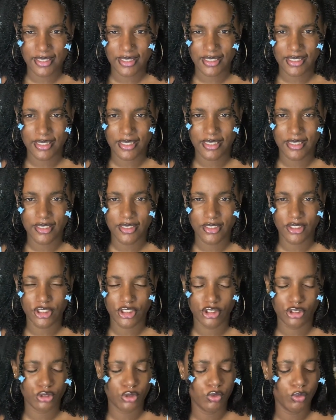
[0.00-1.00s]
I did a little
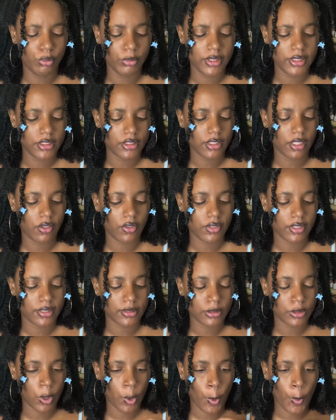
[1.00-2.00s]
just too much talking.
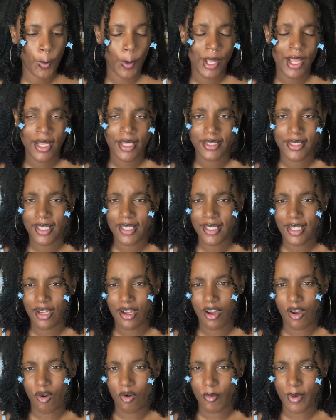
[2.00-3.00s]
So like I
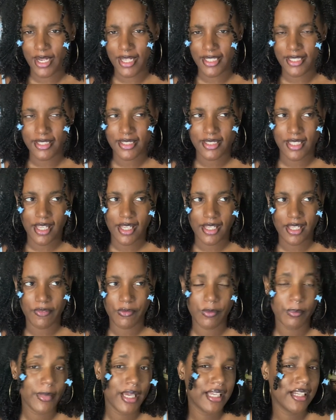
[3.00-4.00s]
always say, if
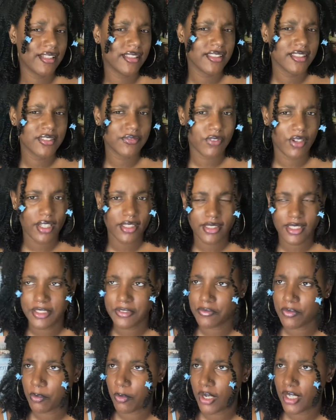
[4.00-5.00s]
you made it this far, thanks
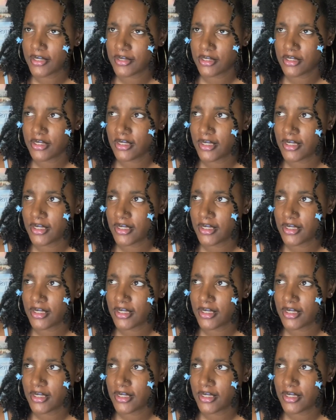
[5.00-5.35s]
for watching.